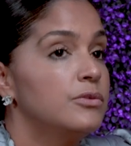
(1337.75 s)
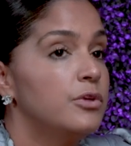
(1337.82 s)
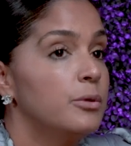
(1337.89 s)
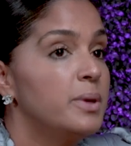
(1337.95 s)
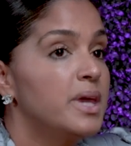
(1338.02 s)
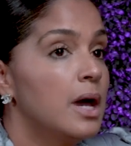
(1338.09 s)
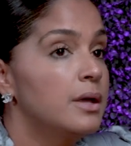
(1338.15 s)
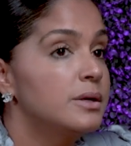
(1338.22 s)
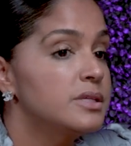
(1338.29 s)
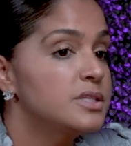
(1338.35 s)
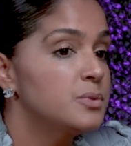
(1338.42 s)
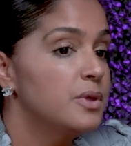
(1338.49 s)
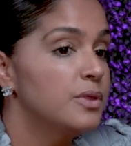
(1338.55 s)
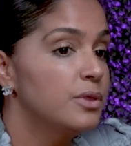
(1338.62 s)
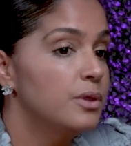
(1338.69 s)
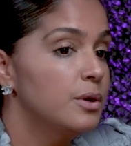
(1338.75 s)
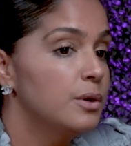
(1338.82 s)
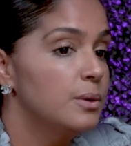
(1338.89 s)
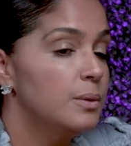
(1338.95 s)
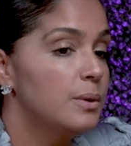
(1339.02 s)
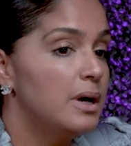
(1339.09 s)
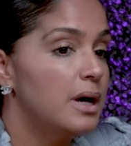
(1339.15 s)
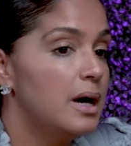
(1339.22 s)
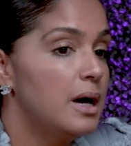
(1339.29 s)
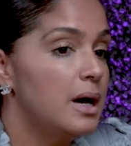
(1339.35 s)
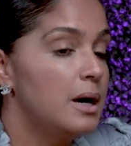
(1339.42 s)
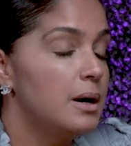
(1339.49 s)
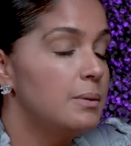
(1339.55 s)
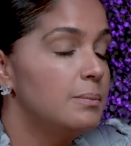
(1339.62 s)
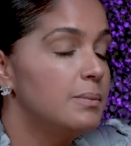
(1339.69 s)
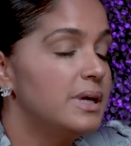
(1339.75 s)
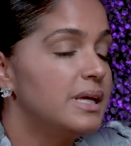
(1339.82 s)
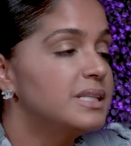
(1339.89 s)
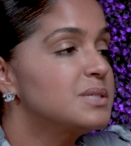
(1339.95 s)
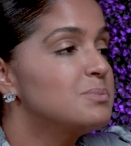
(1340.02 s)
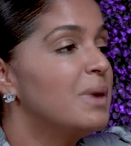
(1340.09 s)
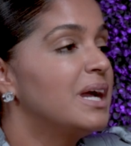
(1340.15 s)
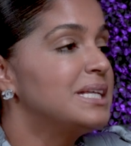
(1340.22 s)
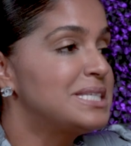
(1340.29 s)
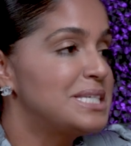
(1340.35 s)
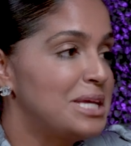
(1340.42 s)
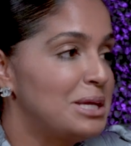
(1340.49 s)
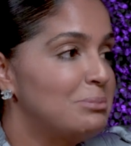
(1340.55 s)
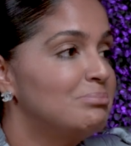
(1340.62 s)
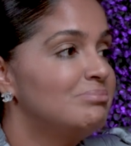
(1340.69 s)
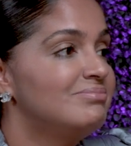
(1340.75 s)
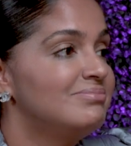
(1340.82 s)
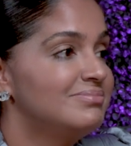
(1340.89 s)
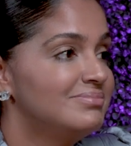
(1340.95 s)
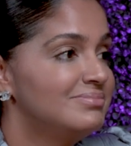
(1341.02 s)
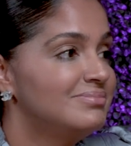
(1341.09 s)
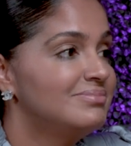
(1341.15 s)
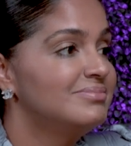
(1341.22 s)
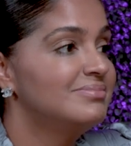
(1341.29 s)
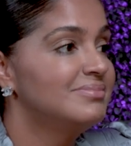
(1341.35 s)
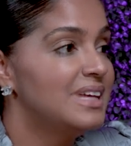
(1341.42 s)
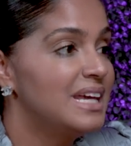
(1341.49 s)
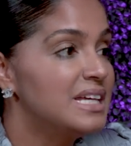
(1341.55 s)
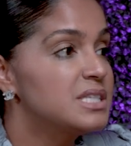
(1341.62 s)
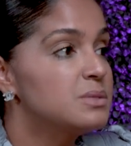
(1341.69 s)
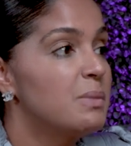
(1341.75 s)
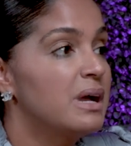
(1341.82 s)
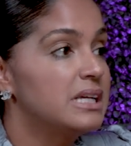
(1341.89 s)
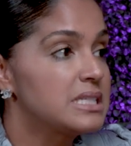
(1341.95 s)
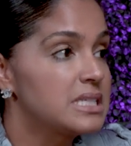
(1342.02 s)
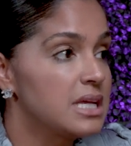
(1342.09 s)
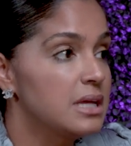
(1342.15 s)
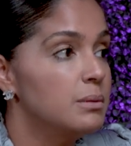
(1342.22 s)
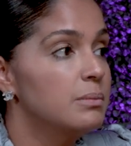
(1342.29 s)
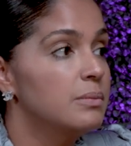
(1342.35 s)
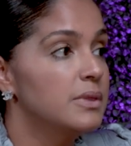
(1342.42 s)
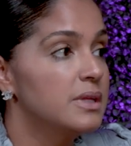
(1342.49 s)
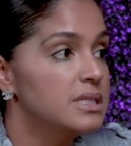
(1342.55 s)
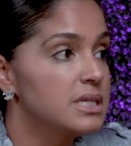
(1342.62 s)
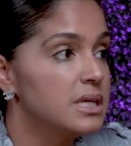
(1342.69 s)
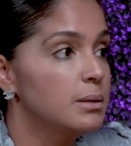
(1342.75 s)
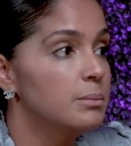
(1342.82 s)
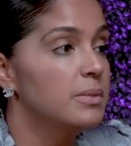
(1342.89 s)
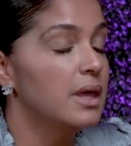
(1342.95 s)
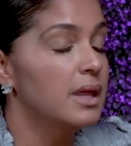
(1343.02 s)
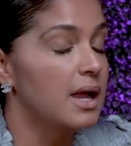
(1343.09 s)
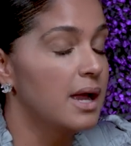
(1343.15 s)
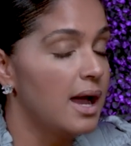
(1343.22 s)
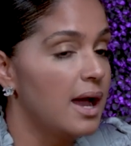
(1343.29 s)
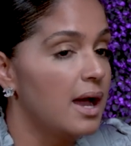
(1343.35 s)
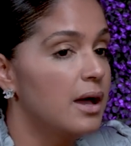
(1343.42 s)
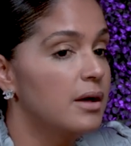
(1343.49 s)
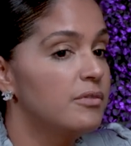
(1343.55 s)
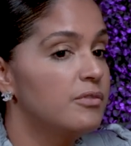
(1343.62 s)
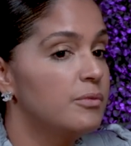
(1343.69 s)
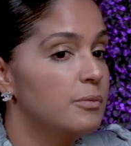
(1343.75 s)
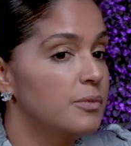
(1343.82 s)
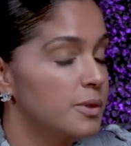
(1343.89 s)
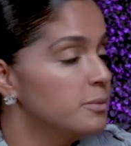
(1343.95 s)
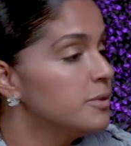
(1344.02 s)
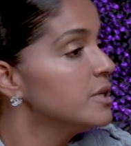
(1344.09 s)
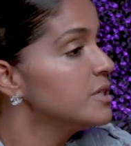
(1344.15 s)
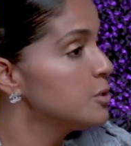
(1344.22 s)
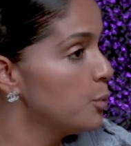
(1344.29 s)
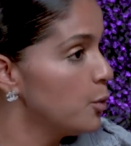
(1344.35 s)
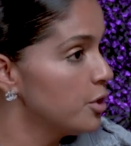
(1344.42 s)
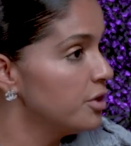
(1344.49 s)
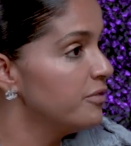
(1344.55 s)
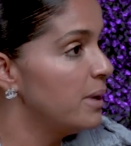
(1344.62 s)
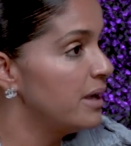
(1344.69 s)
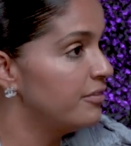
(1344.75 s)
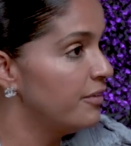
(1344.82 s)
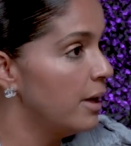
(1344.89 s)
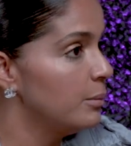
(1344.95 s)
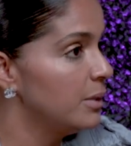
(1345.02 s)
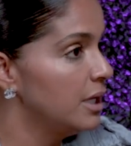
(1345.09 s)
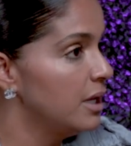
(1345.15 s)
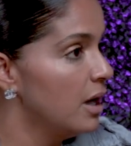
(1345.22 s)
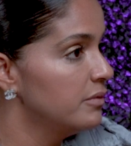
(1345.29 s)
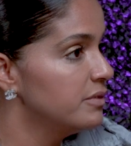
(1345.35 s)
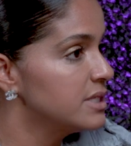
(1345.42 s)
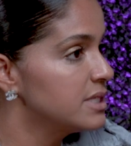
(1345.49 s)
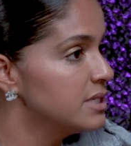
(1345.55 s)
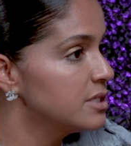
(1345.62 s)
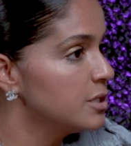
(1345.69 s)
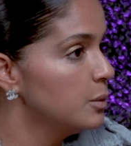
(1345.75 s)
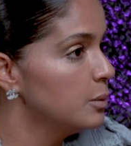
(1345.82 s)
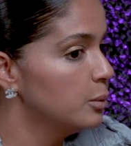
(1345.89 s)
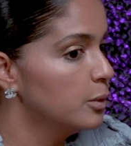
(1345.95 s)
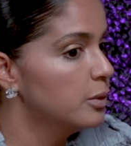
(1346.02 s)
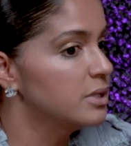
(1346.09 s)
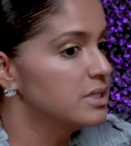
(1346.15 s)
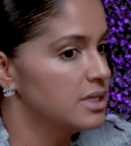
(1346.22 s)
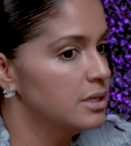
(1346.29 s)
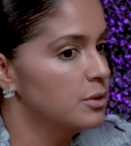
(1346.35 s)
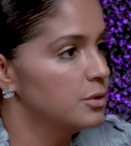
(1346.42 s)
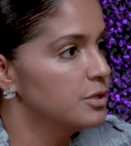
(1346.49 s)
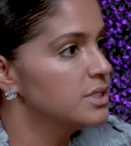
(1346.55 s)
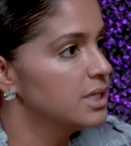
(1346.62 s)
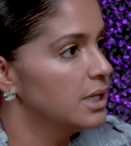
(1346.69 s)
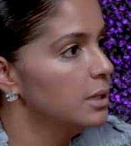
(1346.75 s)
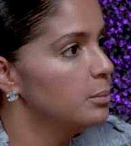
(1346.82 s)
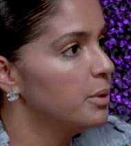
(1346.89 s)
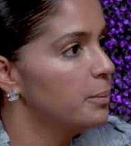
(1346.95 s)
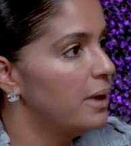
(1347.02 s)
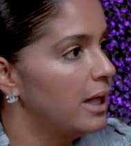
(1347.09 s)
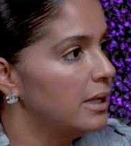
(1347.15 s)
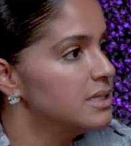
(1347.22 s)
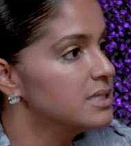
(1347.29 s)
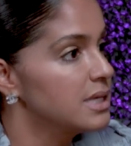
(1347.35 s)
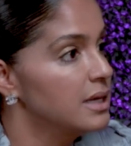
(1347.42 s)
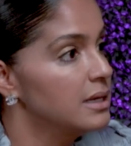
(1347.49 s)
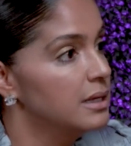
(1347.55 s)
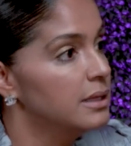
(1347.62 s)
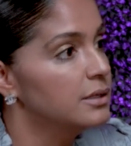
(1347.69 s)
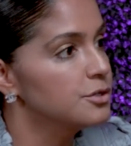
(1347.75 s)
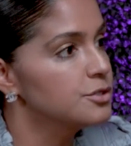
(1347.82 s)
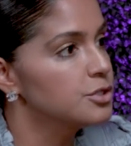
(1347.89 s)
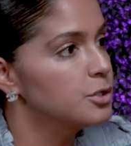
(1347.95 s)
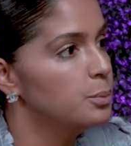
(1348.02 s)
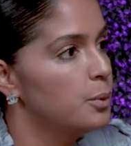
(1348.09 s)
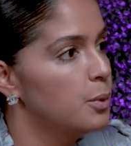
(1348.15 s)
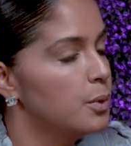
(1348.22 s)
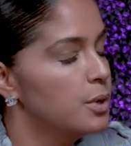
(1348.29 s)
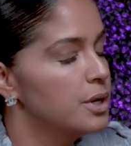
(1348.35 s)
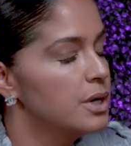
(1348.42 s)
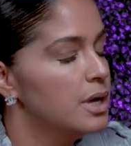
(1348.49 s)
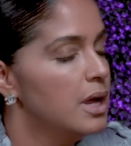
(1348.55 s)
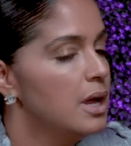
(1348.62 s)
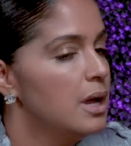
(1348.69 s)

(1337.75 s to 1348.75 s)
To be honest with you, it's my team. It's my team, the team that I have, the support of my family, obviously. So, because in order to keep a balance, I need their support.